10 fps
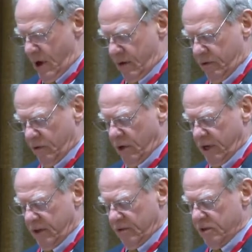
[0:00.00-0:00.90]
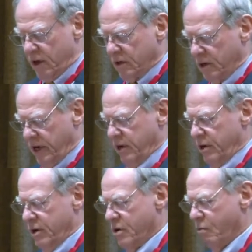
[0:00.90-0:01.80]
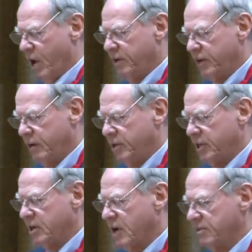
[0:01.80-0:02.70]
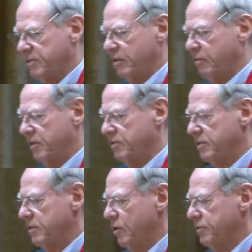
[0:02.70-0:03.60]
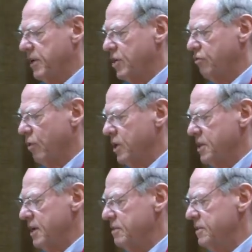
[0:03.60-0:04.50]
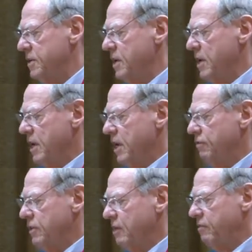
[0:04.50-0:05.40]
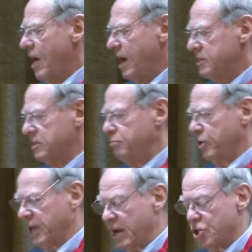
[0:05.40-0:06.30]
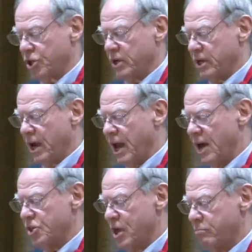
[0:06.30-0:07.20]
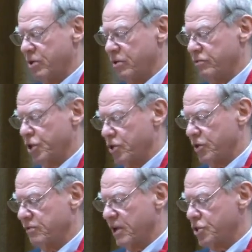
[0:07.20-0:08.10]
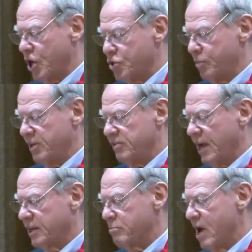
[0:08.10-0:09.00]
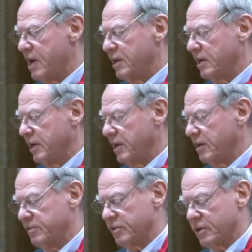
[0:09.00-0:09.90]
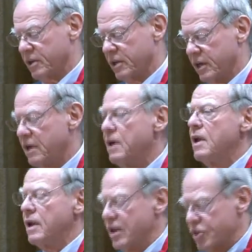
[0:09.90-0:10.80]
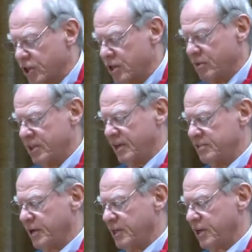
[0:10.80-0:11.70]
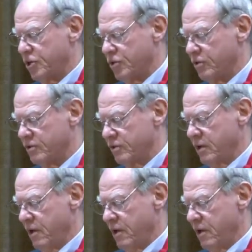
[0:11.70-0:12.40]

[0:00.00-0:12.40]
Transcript: So it is not clear what will be the consequence of such voidness if it affects potentially a large number of judges and judgments, undermining legal certainty, legitimate expectations,